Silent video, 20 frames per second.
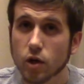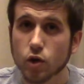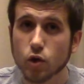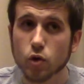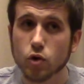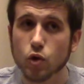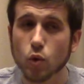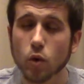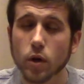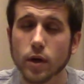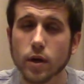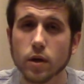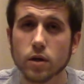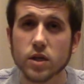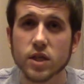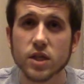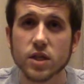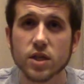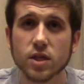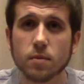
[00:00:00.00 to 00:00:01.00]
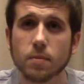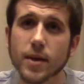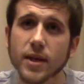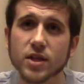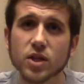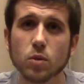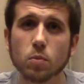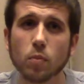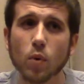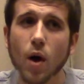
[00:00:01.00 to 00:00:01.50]
your Jordy Nelsons to make
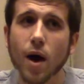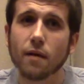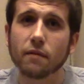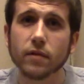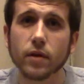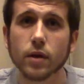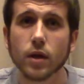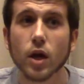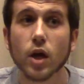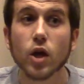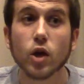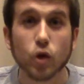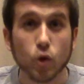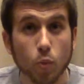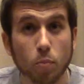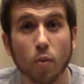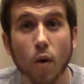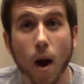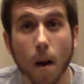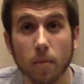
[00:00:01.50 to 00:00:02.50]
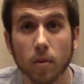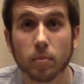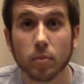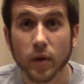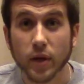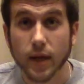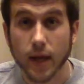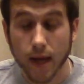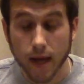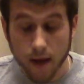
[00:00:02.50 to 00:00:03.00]
some profit, you
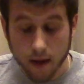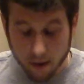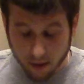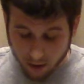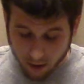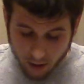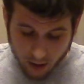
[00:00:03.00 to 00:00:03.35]
probably can.